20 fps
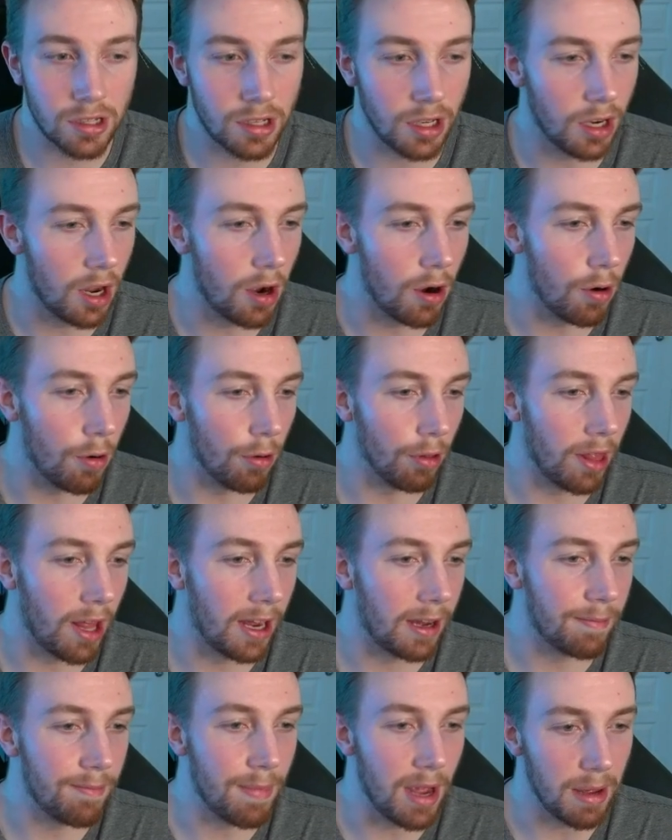
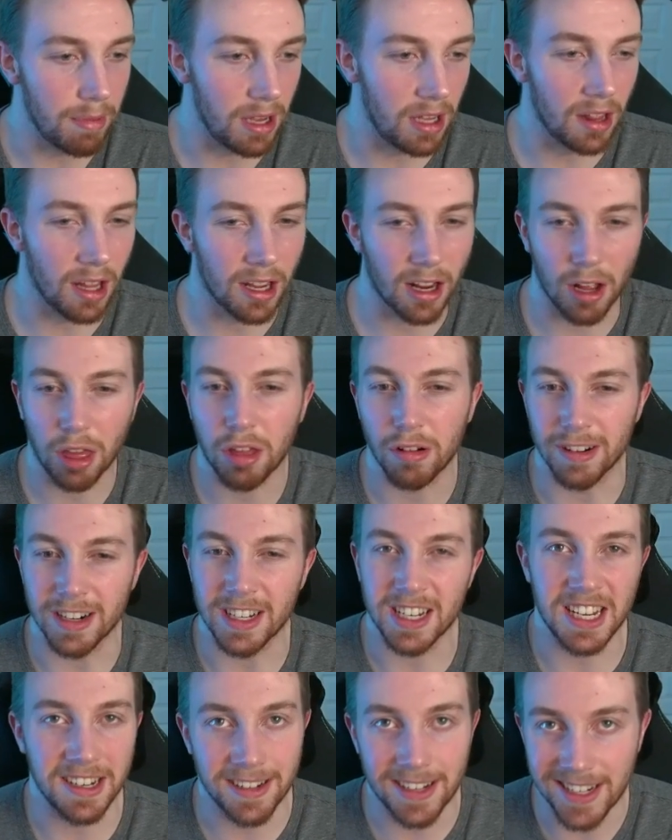like maybe like a
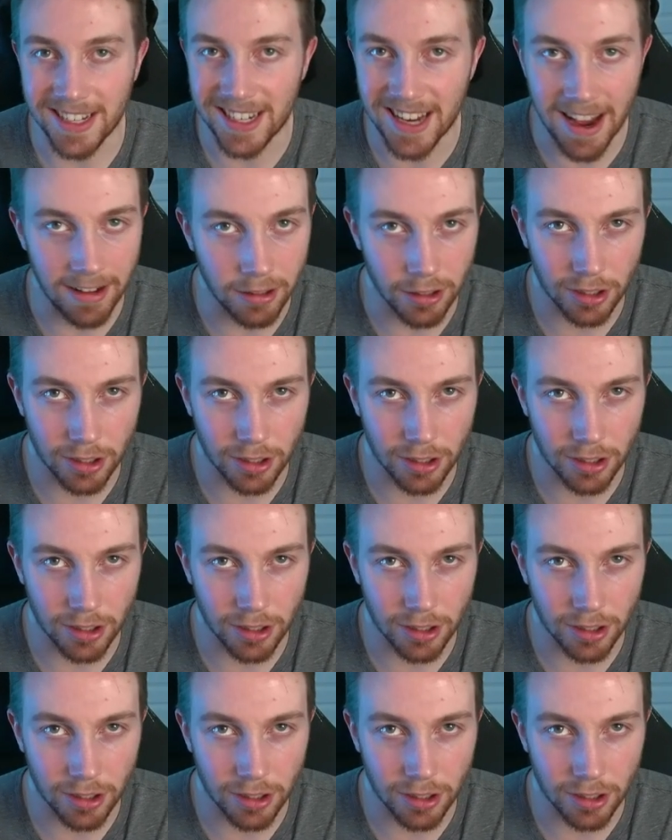13-10